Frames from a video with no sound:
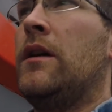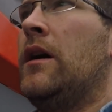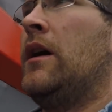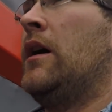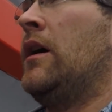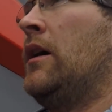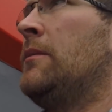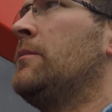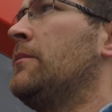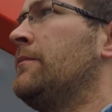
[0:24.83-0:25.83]
For
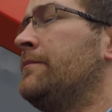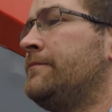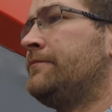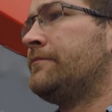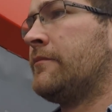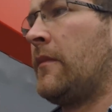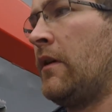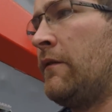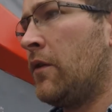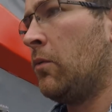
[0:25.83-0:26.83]

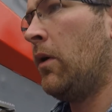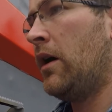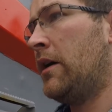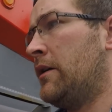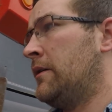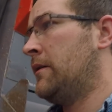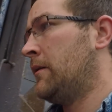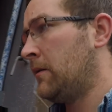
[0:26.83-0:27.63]
one,